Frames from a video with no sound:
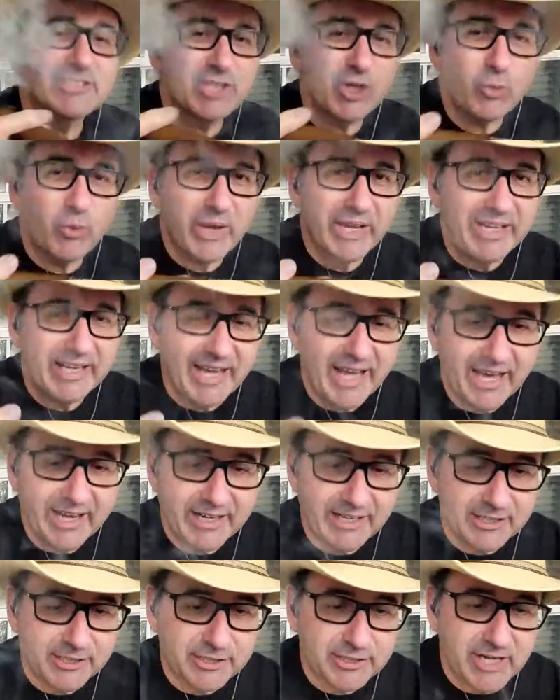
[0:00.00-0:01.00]
Too windy out
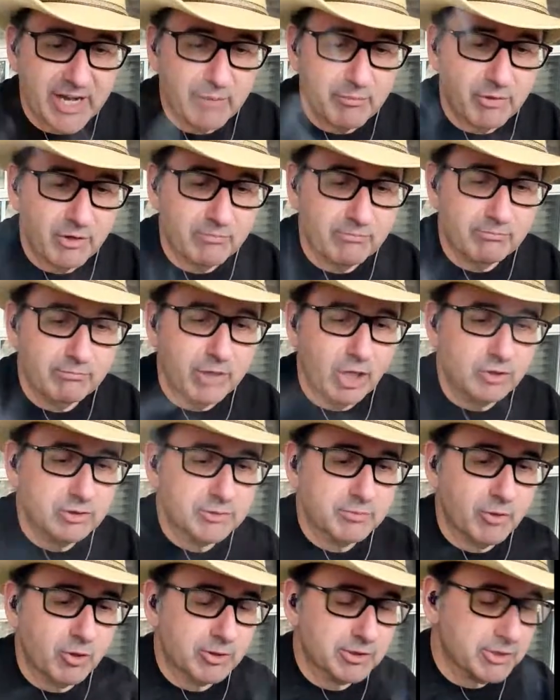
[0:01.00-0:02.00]
here to try to blow
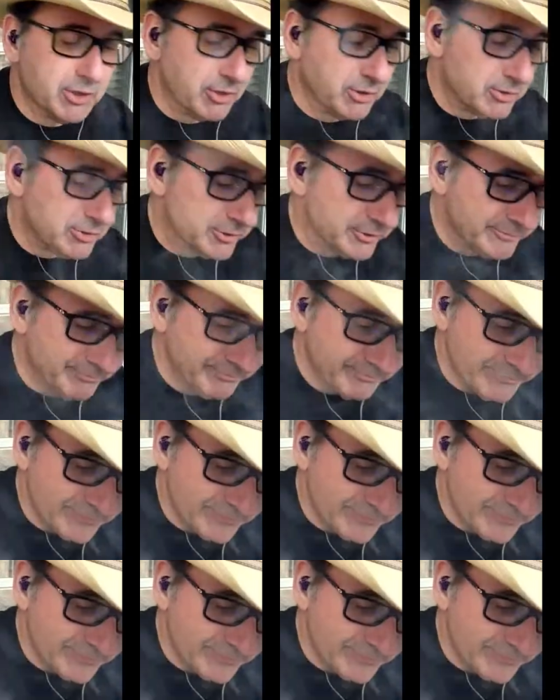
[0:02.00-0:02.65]
smoke circles,